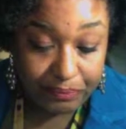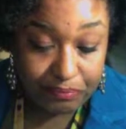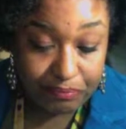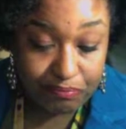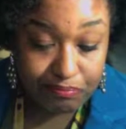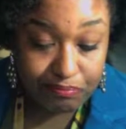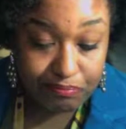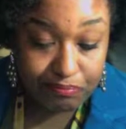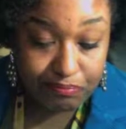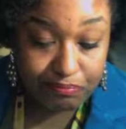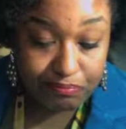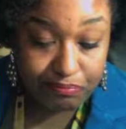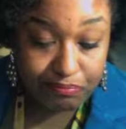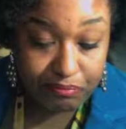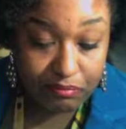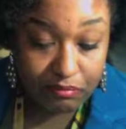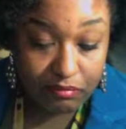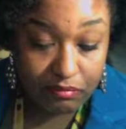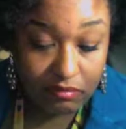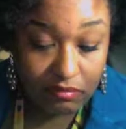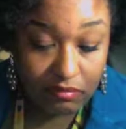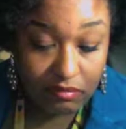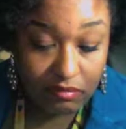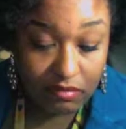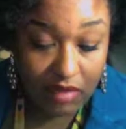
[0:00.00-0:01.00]

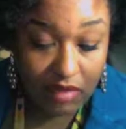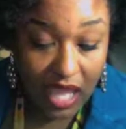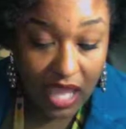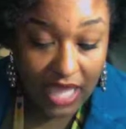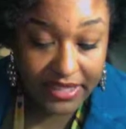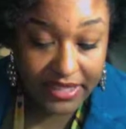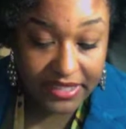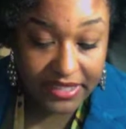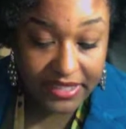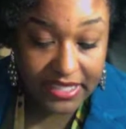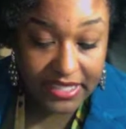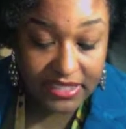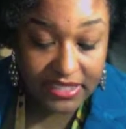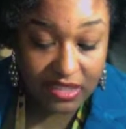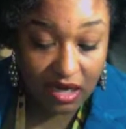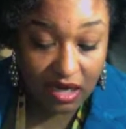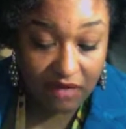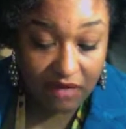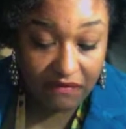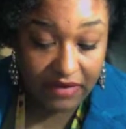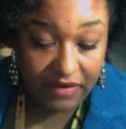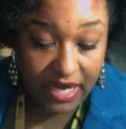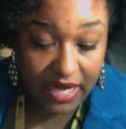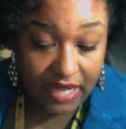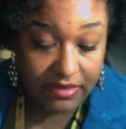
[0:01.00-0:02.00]
I think that's
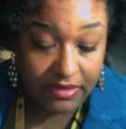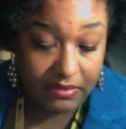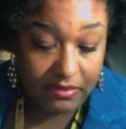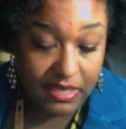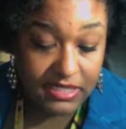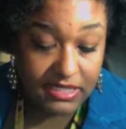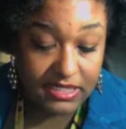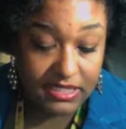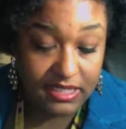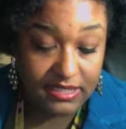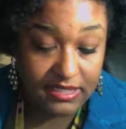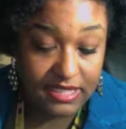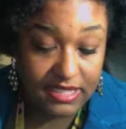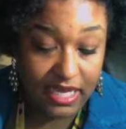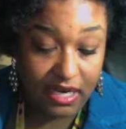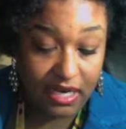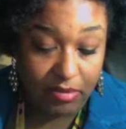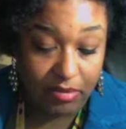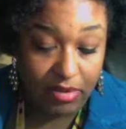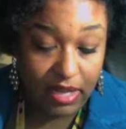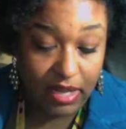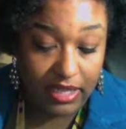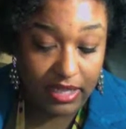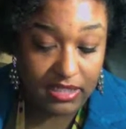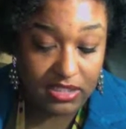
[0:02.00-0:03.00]
all for now. The rest of this I
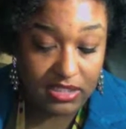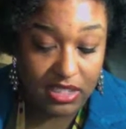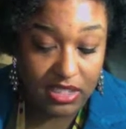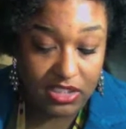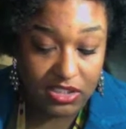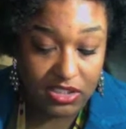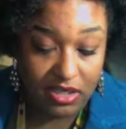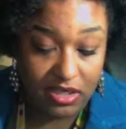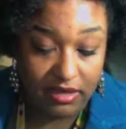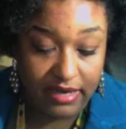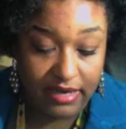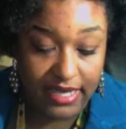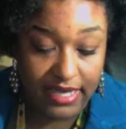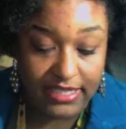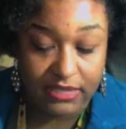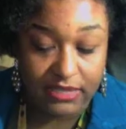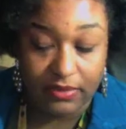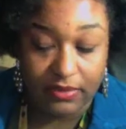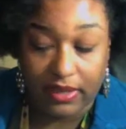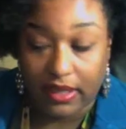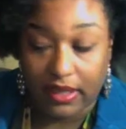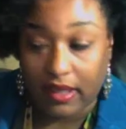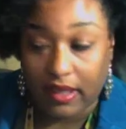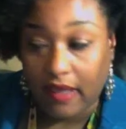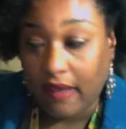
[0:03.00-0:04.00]
could probably touch on
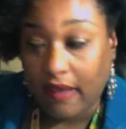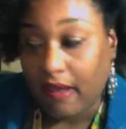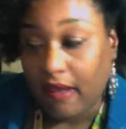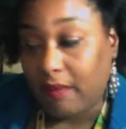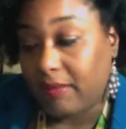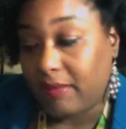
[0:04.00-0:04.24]
next week.